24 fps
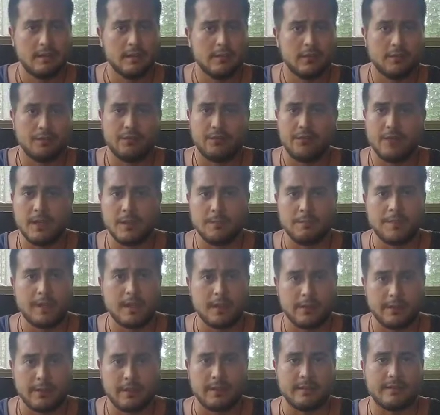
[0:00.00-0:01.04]
Your feet
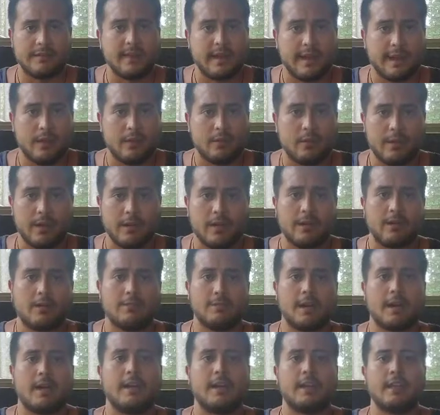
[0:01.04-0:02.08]
bear the entire weight of your
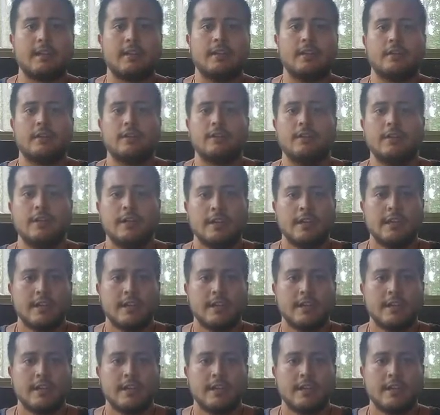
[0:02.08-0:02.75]
body, you know.